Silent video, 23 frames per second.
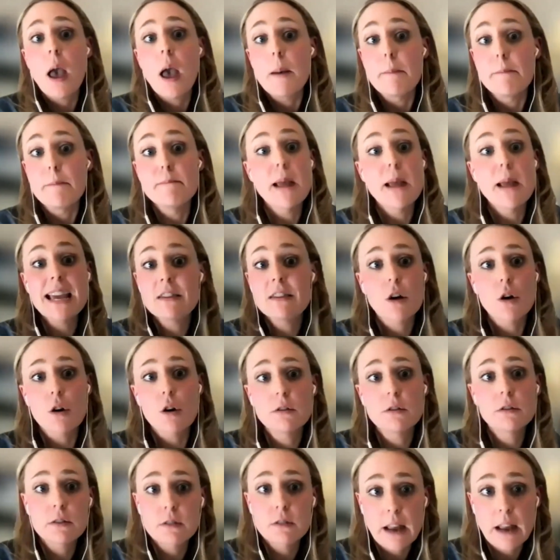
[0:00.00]
meet
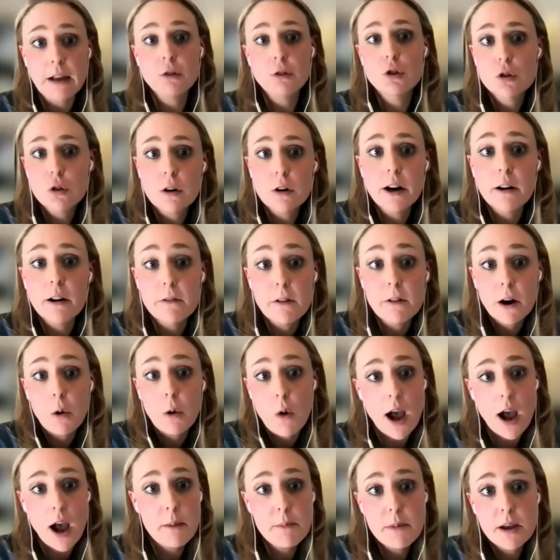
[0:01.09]
those statutory
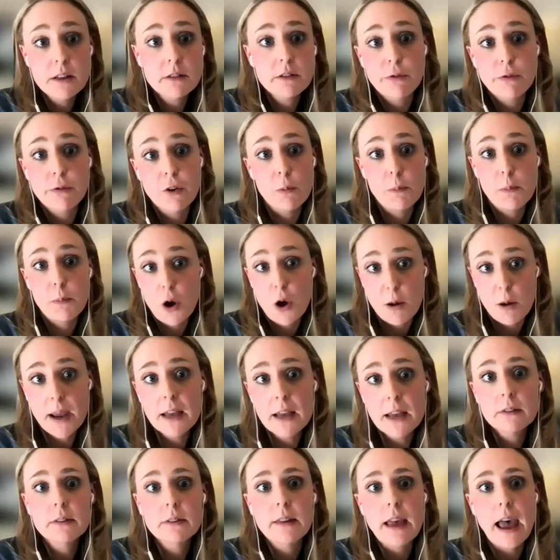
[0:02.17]
requirements for permits.